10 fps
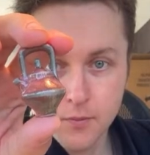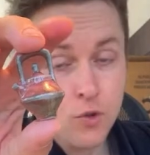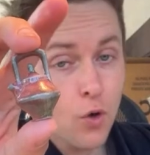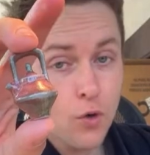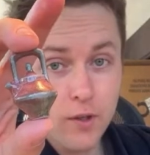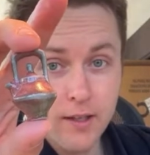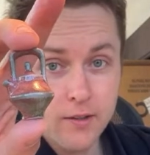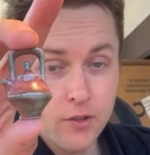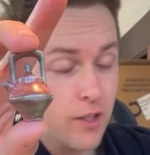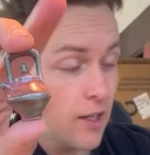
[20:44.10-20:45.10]
totally
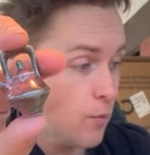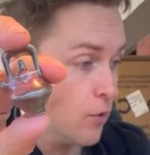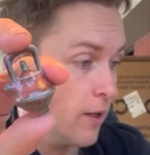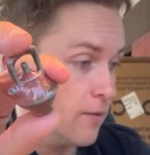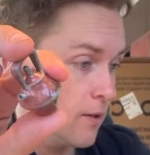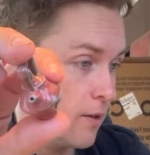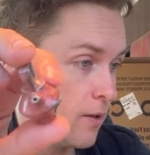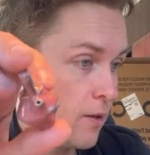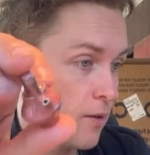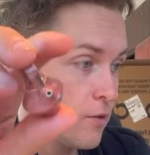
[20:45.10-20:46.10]
understandable, Raven.
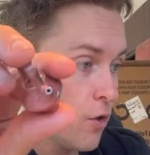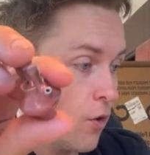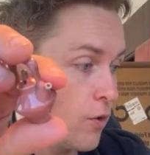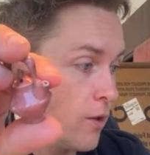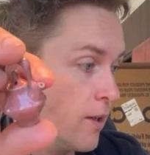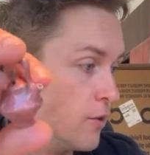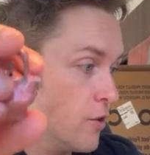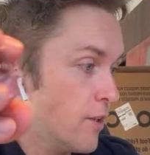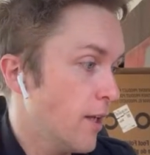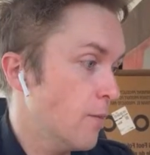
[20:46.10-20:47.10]
Totally
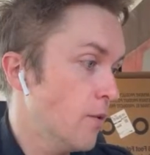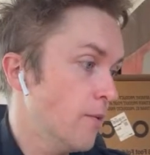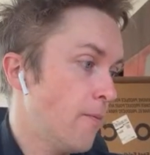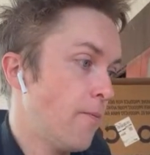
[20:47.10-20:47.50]
understandable.